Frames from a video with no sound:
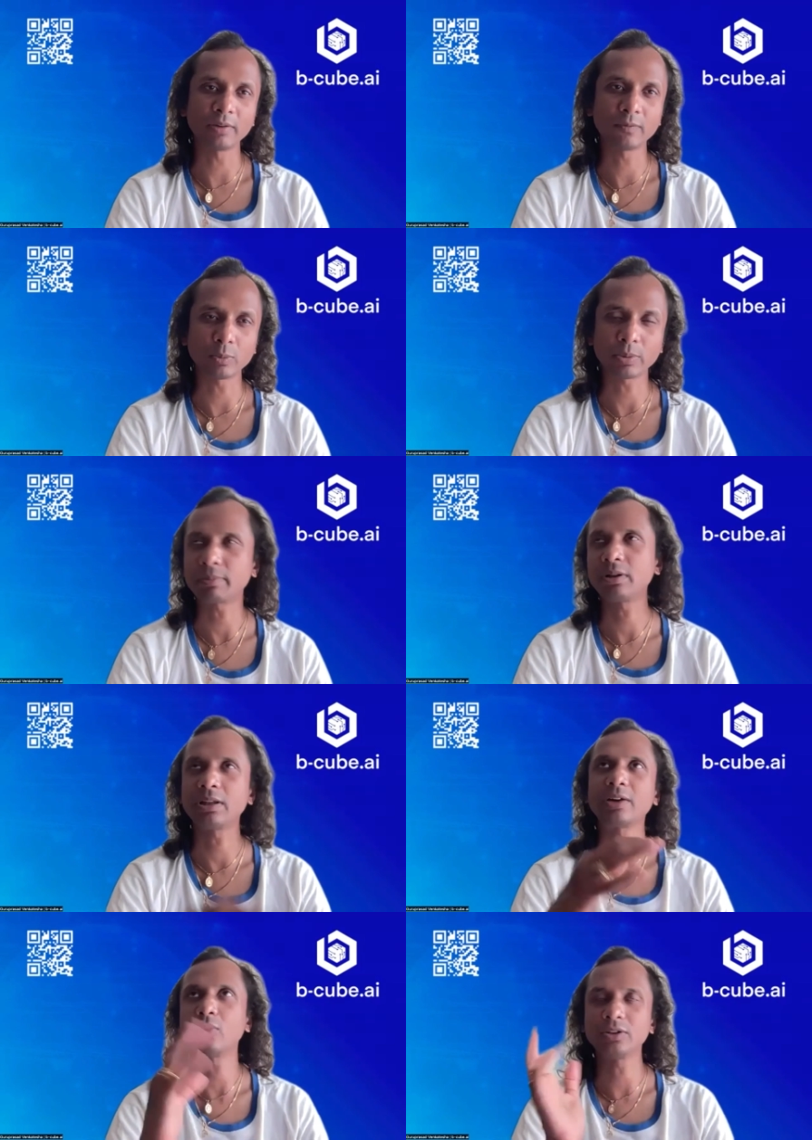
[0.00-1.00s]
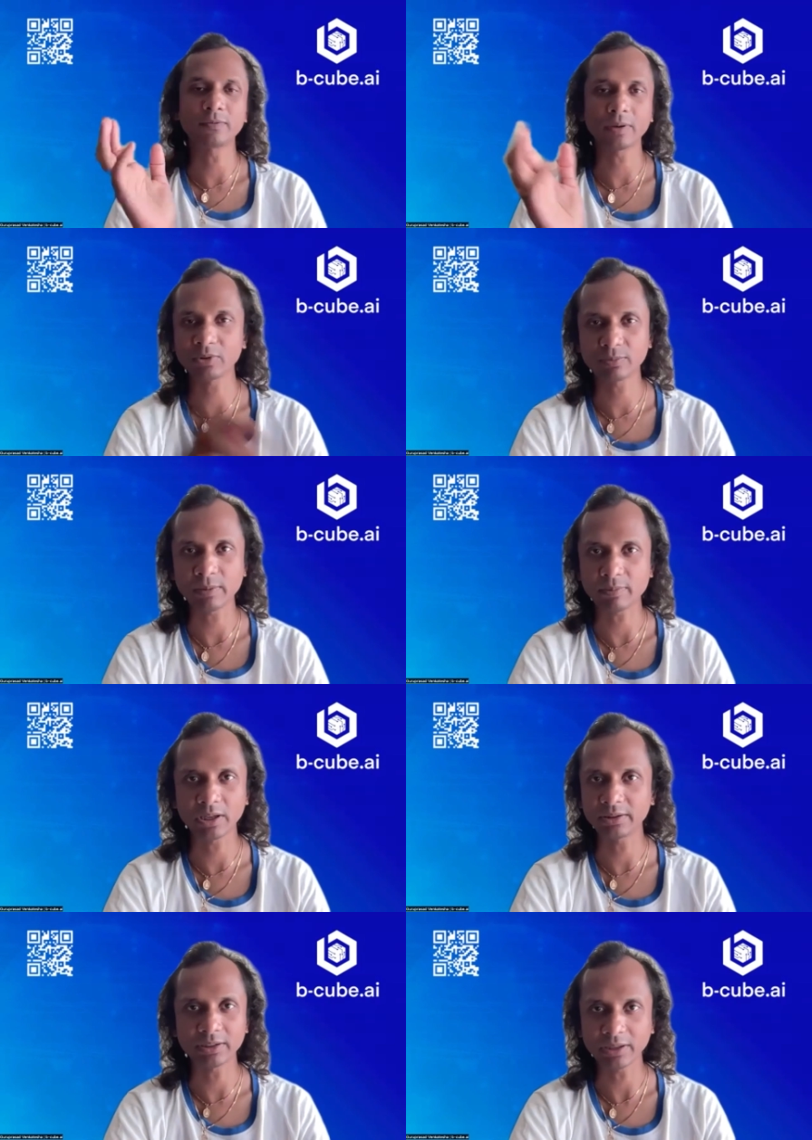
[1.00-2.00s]
very few people like all the famous
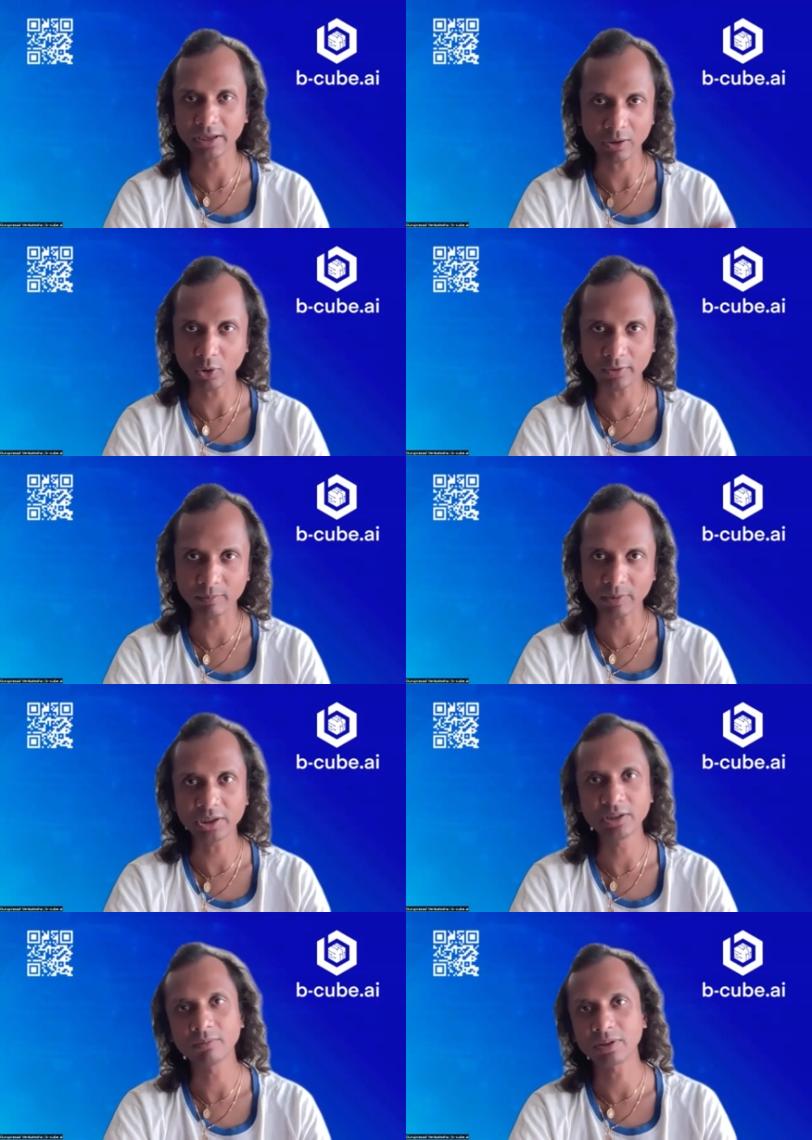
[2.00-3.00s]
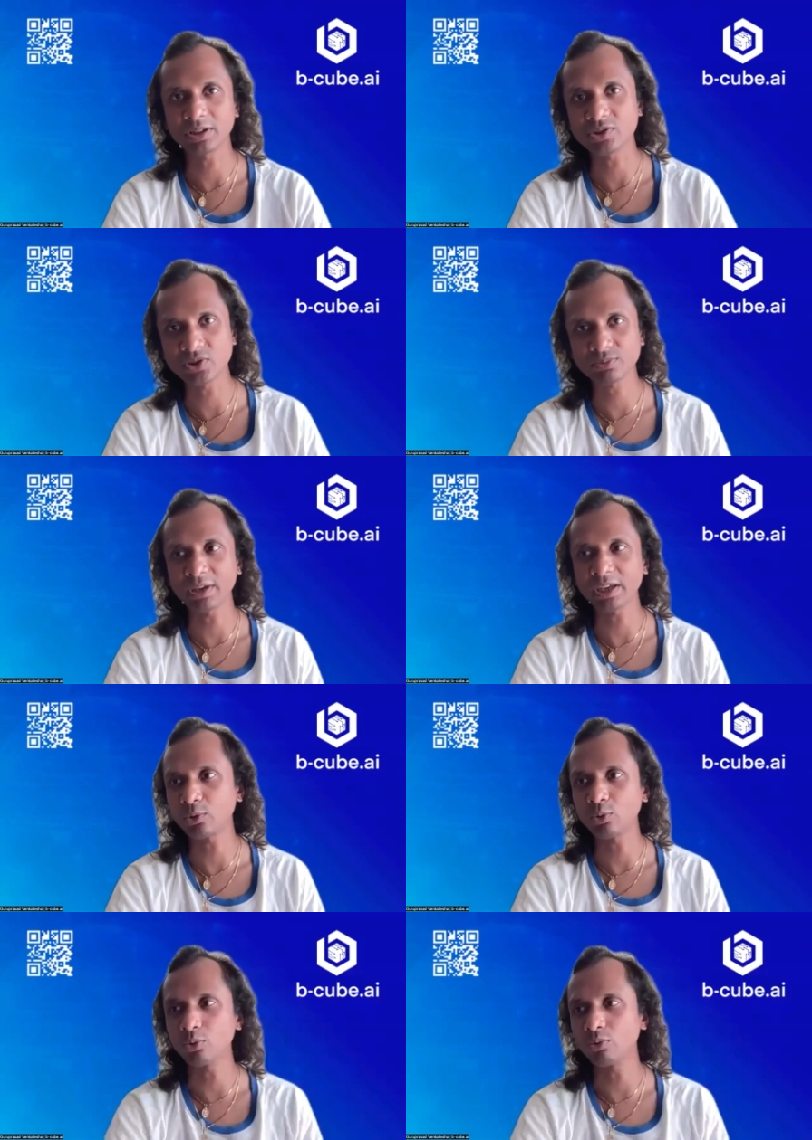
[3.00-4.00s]
people and they take a lot of money but they just
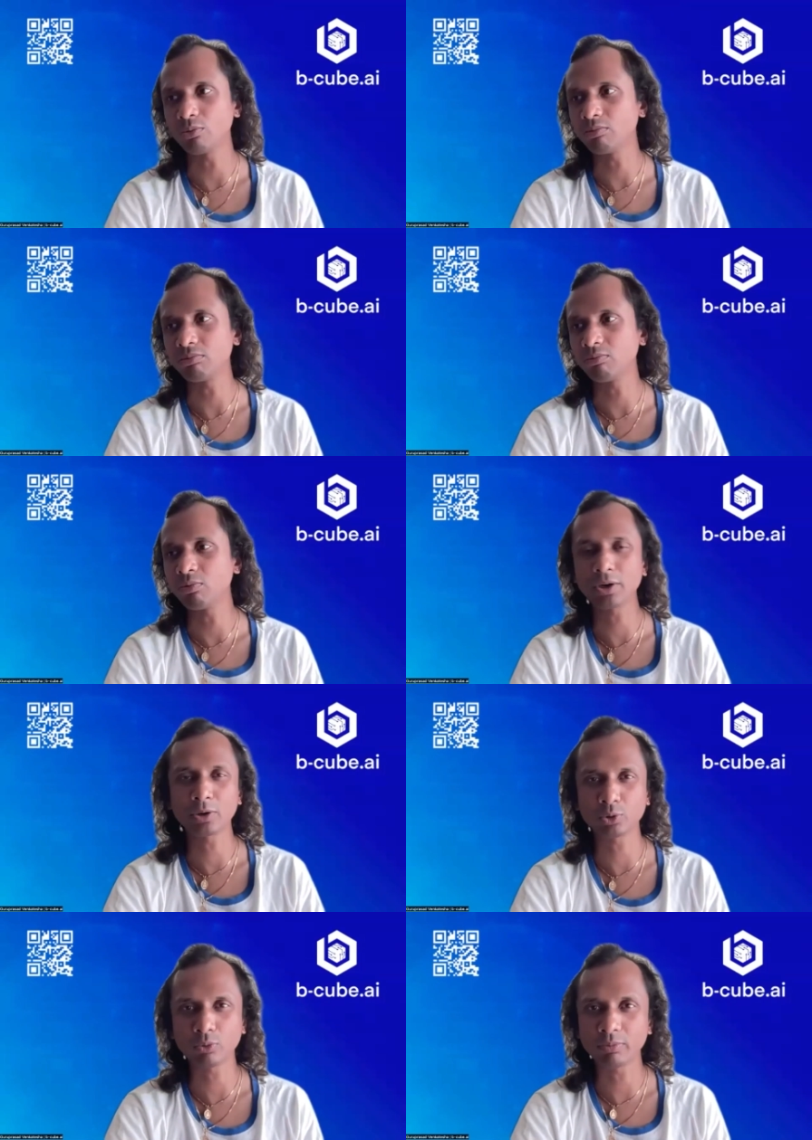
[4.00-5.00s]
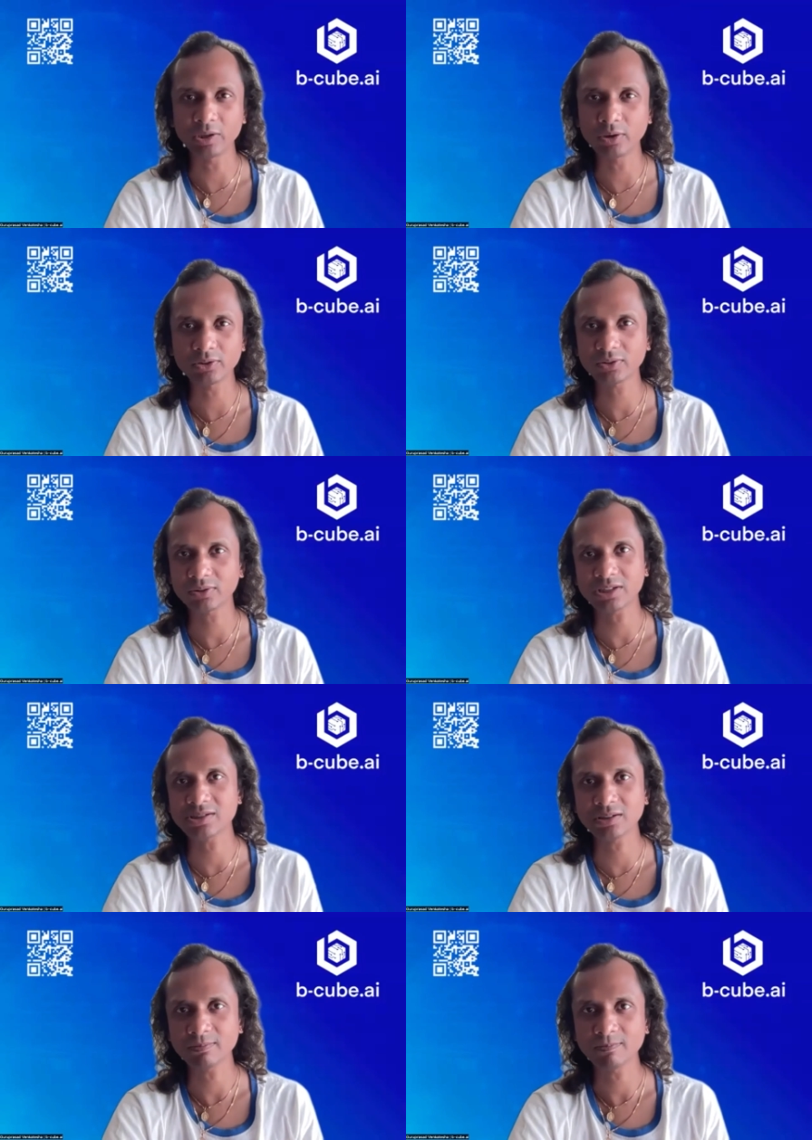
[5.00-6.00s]
make you one or two videos
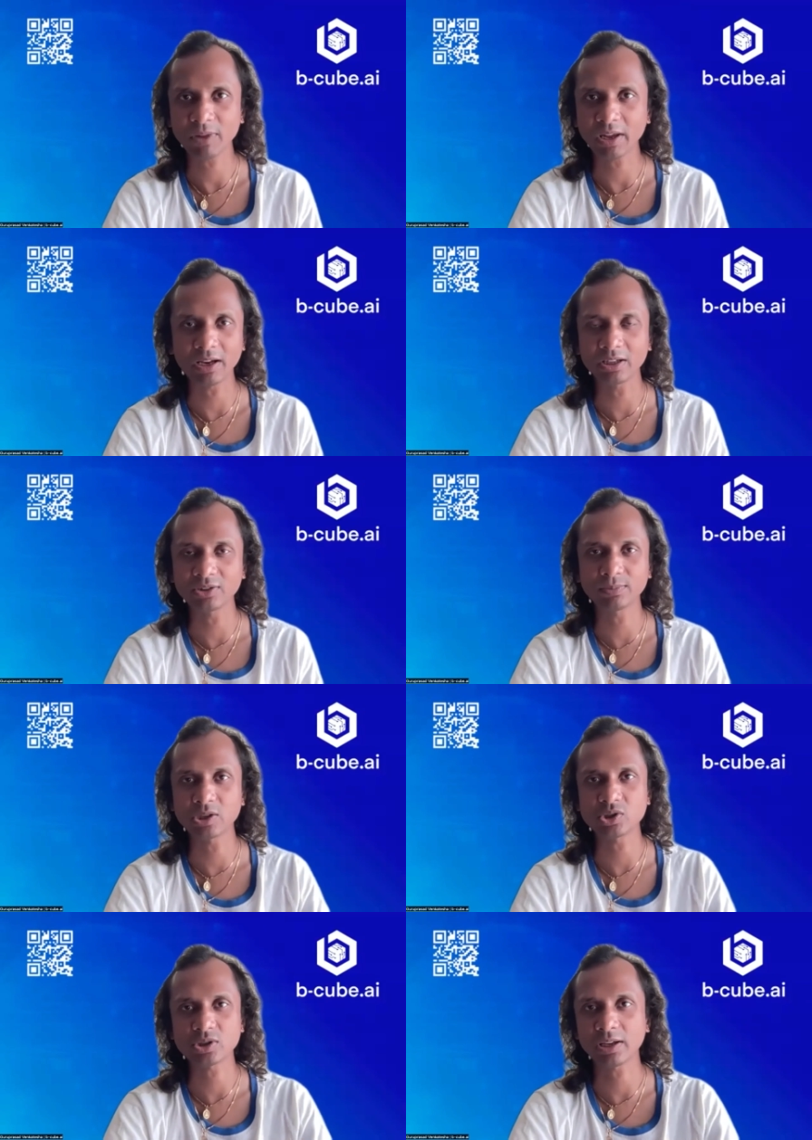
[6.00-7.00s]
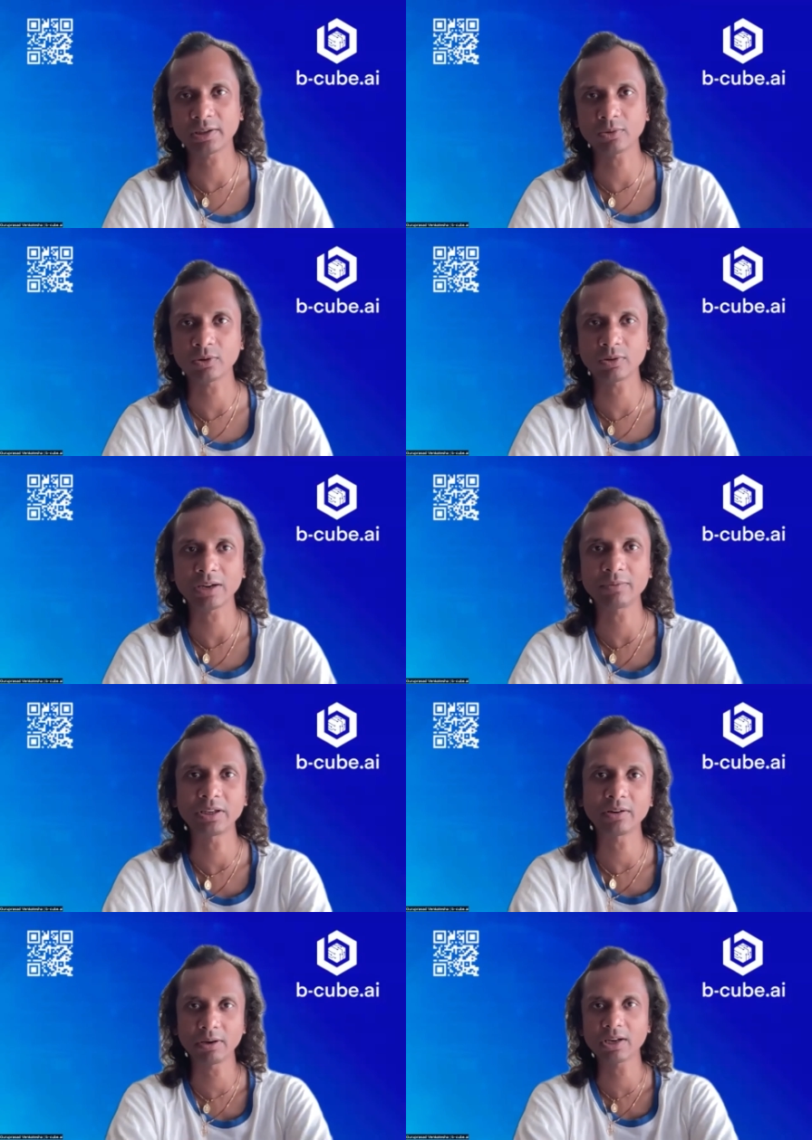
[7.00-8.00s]
that's it and it's finished like you don't have
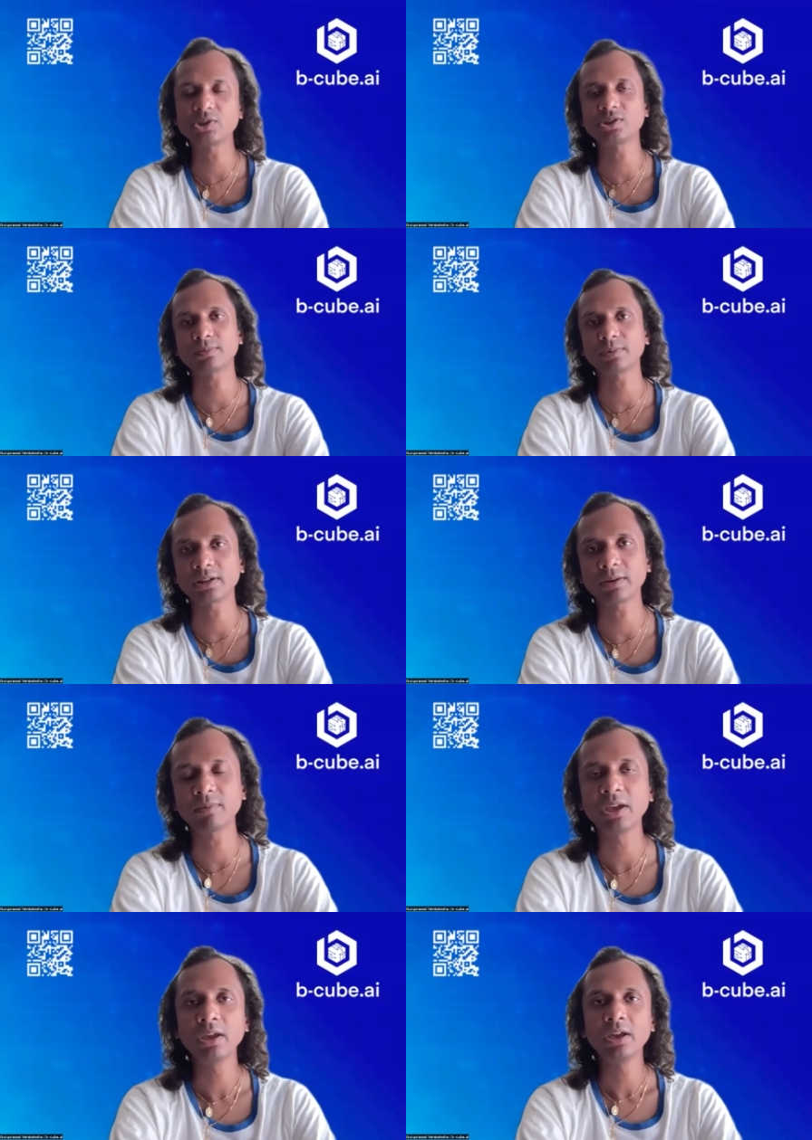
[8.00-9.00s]
any relationship with them